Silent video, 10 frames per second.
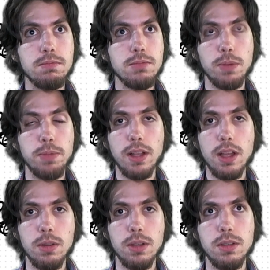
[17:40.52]
scripting
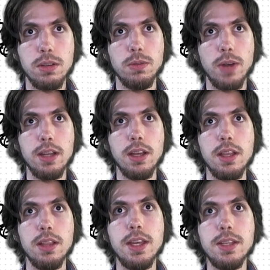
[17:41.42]
language, right?
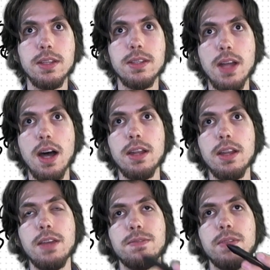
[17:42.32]
This is not
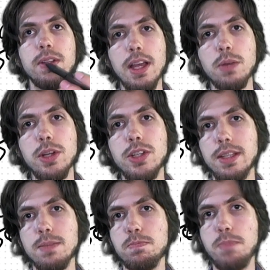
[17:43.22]
a language
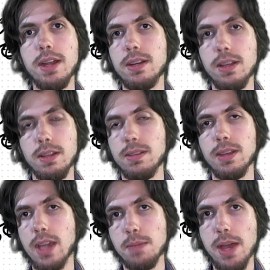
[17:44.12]
that's embedded into
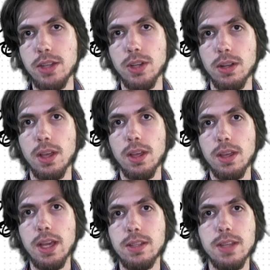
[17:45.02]
the game engine.
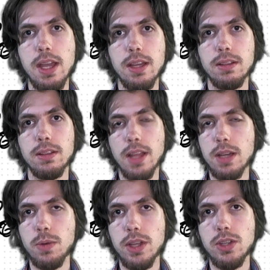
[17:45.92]
It's a
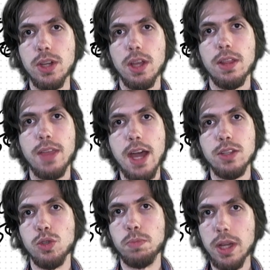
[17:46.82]
language that
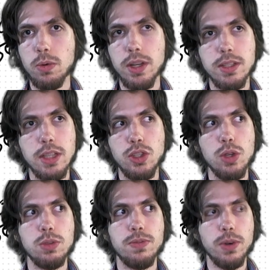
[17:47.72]
is ubiquitous, that's
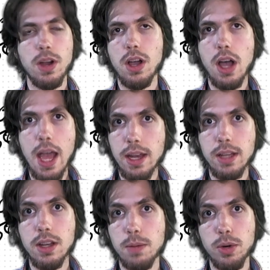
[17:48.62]
used for any
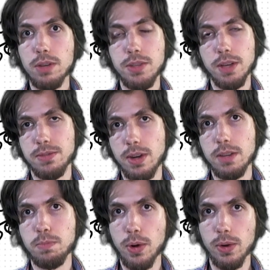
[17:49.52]
number of
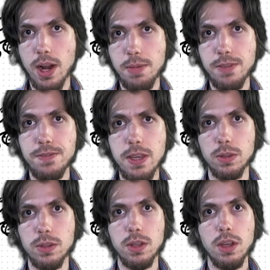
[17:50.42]
different programming
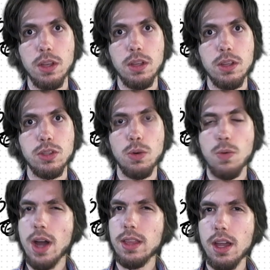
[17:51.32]
fields. So
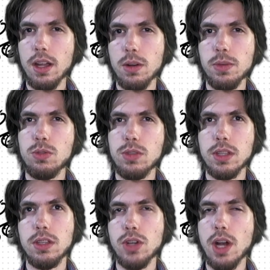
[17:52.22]
why the heck are we using
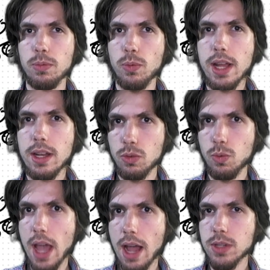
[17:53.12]
C#, right?
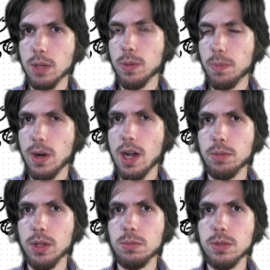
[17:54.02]
We have some of the
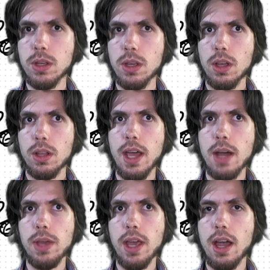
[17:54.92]
problems
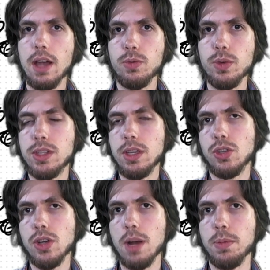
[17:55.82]
that we have with C#,
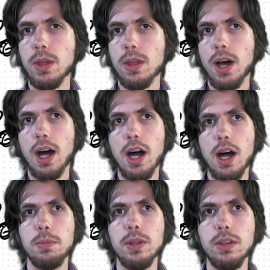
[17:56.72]

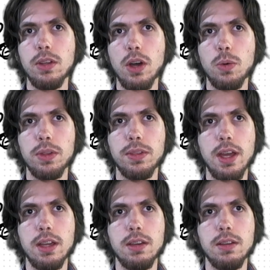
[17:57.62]
you know, with
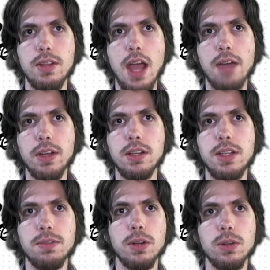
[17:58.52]
like having
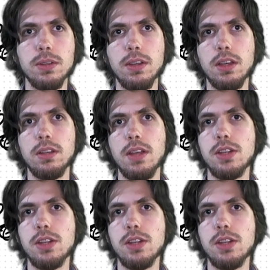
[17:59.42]
difficulty to